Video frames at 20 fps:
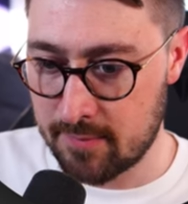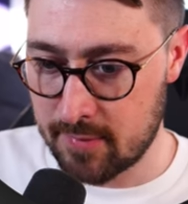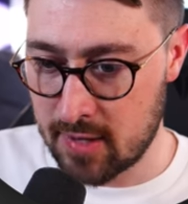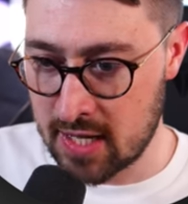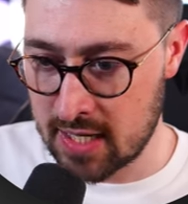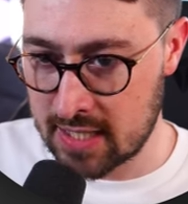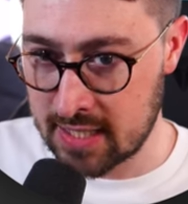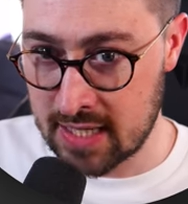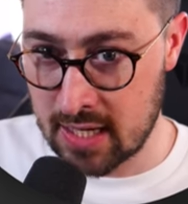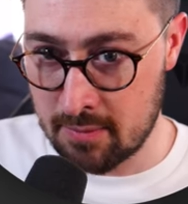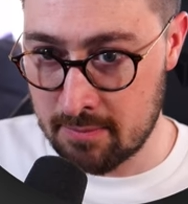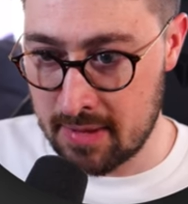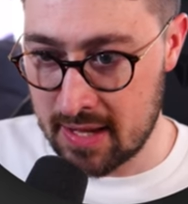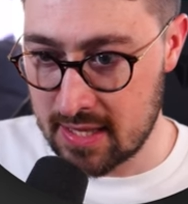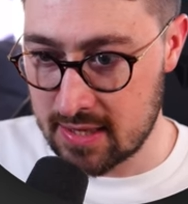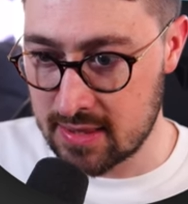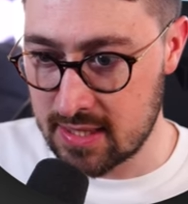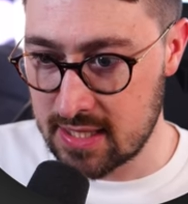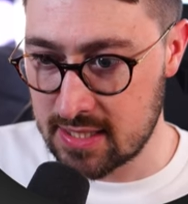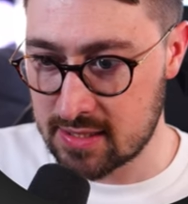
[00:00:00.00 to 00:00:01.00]
I can now
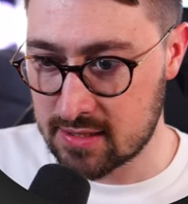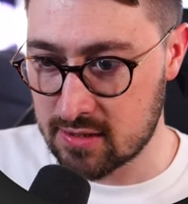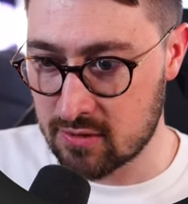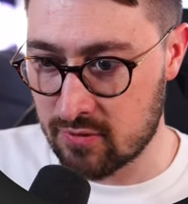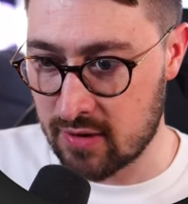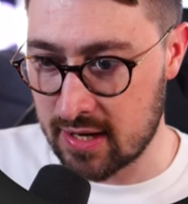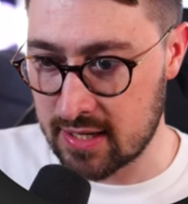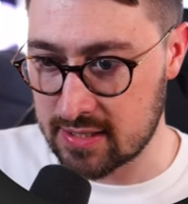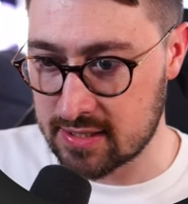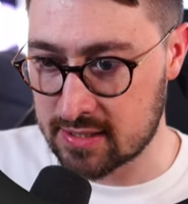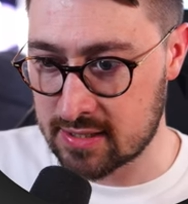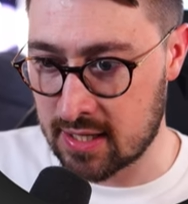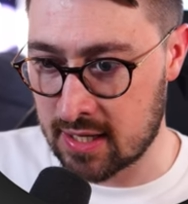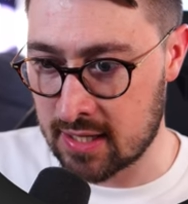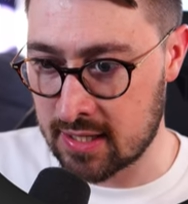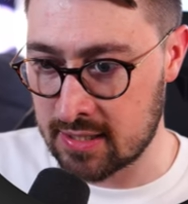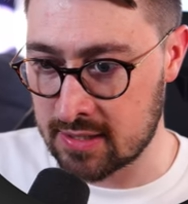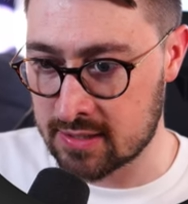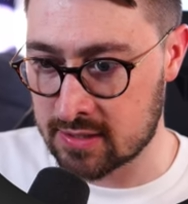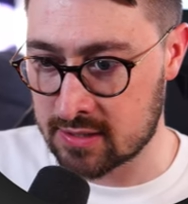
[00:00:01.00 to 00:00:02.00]
make this the right
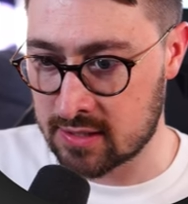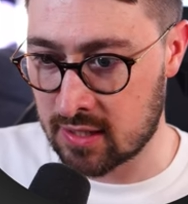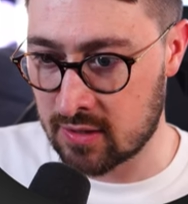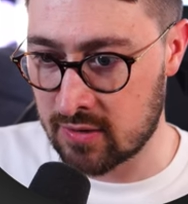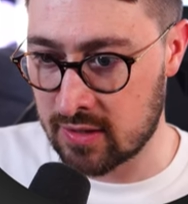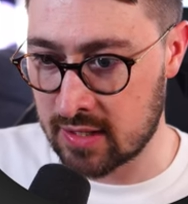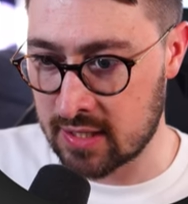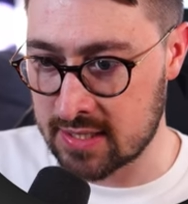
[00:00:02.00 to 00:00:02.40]
size so that